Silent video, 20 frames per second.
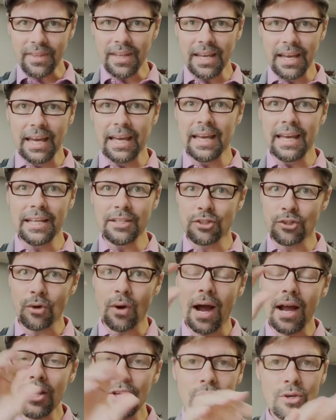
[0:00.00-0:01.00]
And so
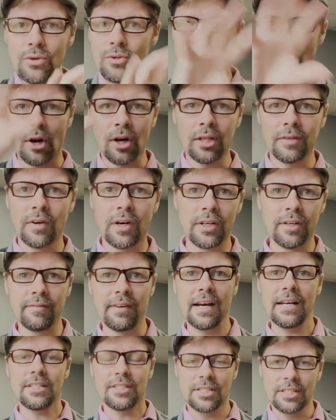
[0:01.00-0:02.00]
I use all of our
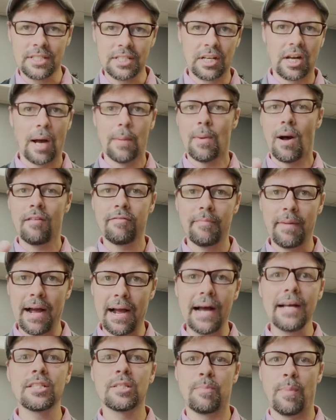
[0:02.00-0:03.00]
devices to come off my
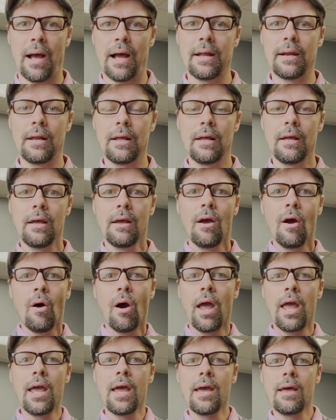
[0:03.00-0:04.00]
hotspot.
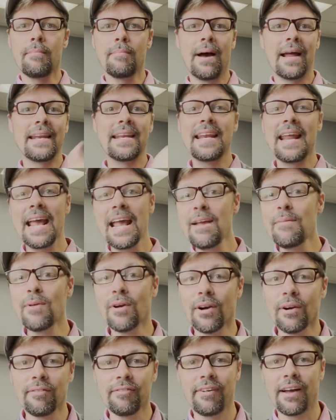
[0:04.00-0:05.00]
And my
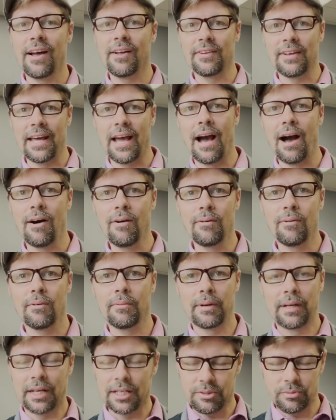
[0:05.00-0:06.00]
neighbor found out,
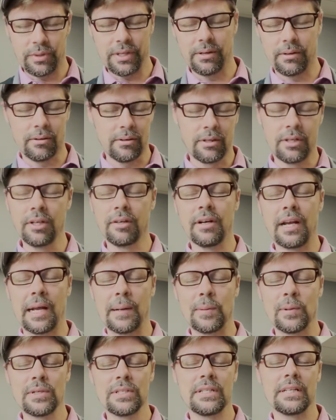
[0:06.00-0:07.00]
because we are good
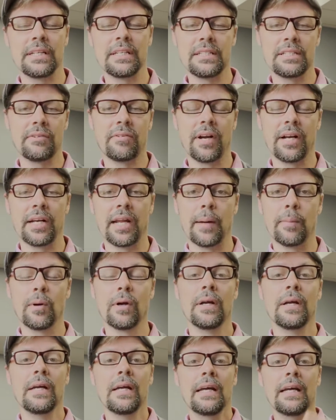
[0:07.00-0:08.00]
neighbors and he's a great
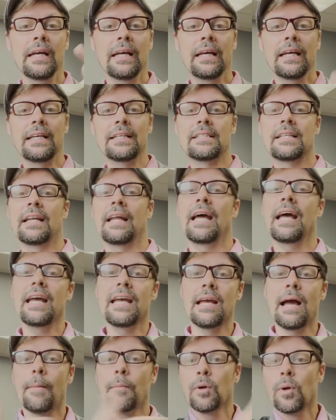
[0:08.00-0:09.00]
neighbor, he said,
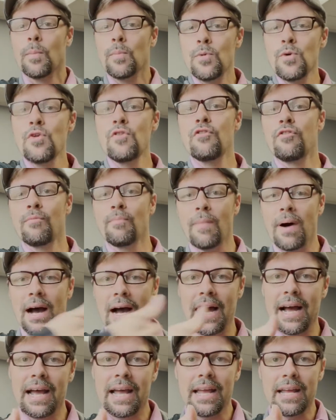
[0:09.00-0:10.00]
hey, I'm gonna move
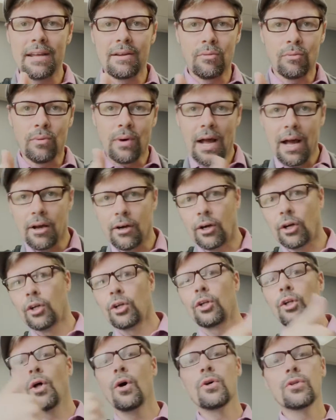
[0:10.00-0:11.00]
my router
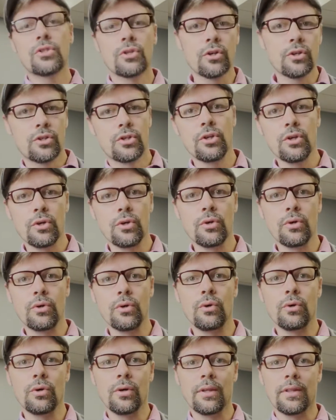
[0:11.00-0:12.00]
closer
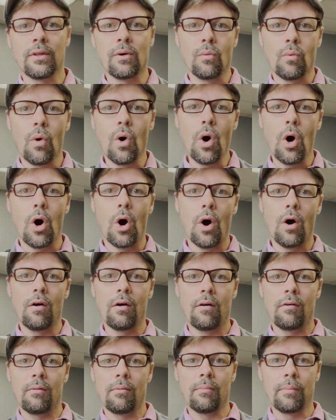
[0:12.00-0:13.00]
to the
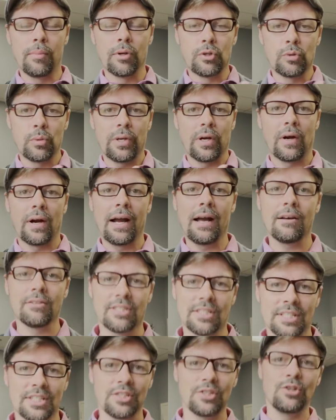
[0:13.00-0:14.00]
wall between our
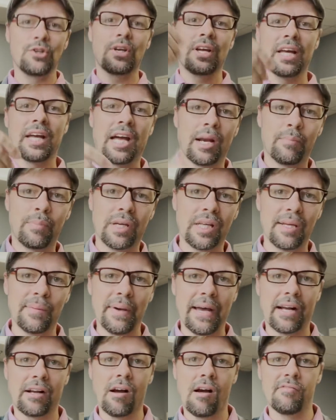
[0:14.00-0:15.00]
houses and you can kind of
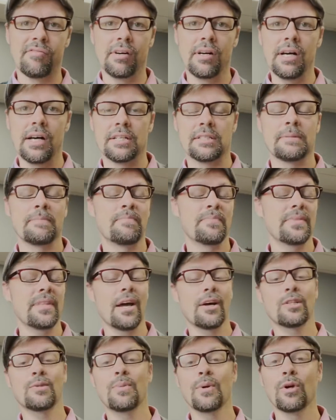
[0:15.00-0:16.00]
piggyback off of us.
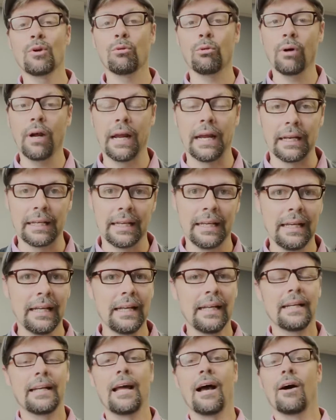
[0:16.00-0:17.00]
Now, it's been great.
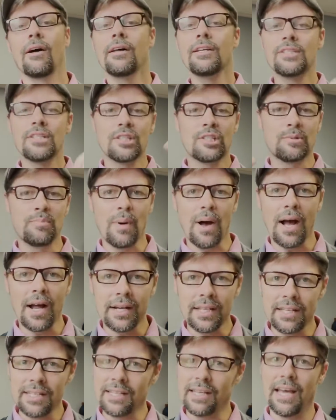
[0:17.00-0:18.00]
Now, is it
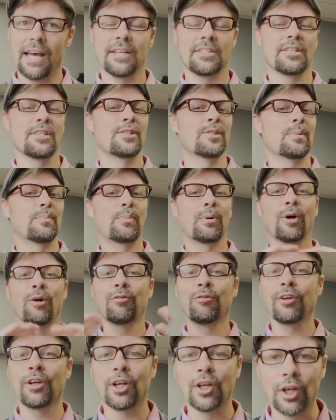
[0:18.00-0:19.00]
spotty? Yes. Is it
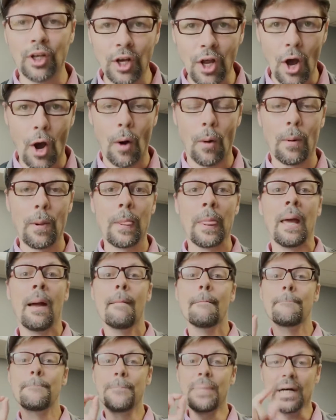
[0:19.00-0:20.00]
perfect? No.
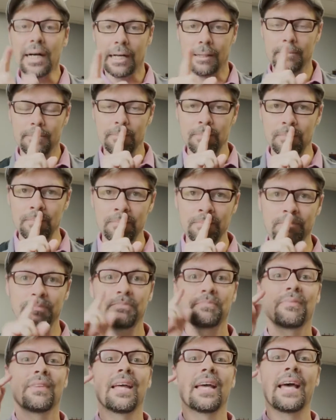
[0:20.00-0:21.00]
But
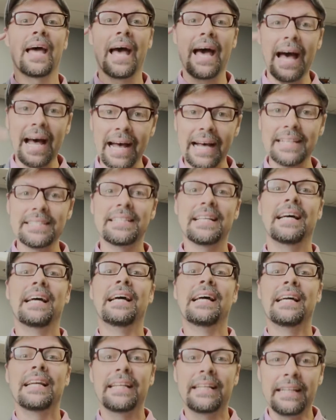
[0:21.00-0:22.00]
it has
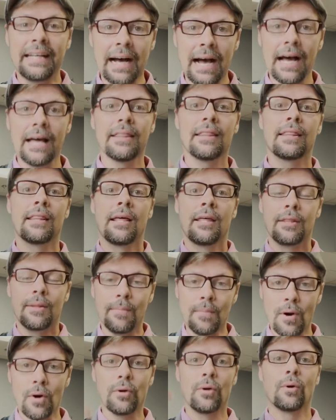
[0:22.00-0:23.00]
got the
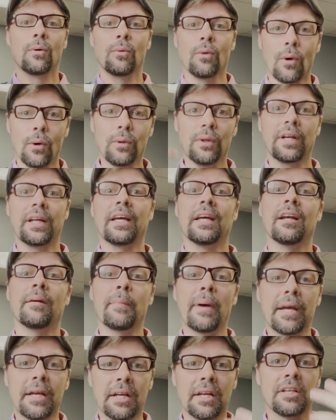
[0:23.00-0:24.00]
motor rolling again and
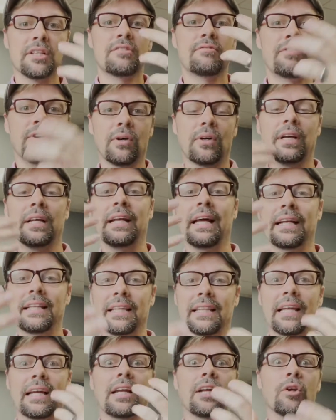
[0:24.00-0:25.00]
making us feel
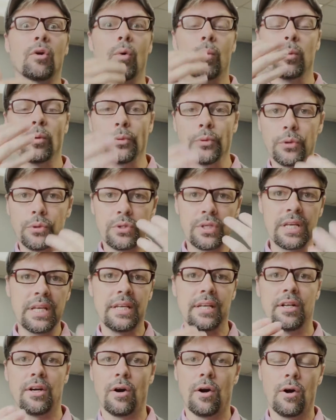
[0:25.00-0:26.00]
connected like a normal
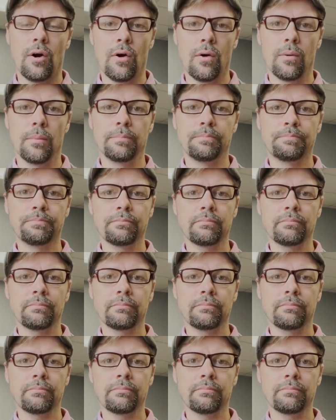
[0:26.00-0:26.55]
routine in our home.